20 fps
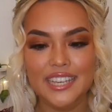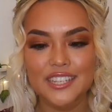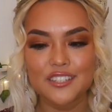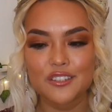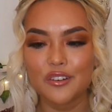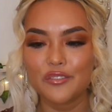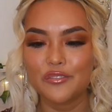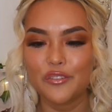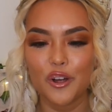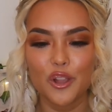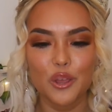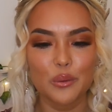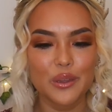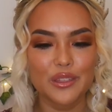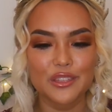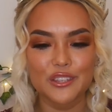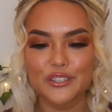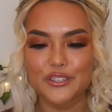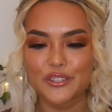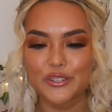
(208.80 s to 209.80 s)
he's not
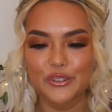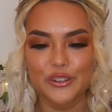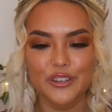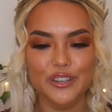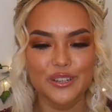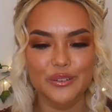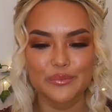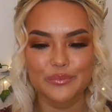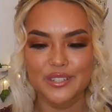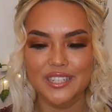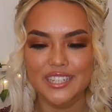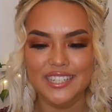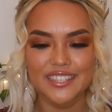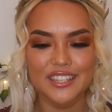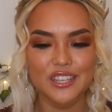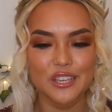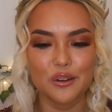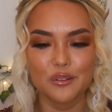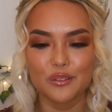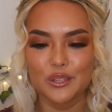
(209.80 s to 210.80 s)
following the script. He's
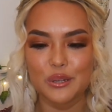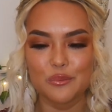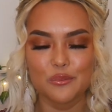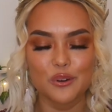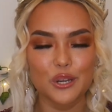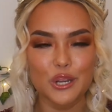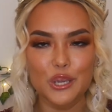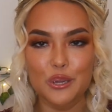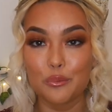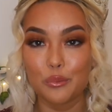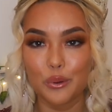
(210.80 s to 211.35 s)
the only one who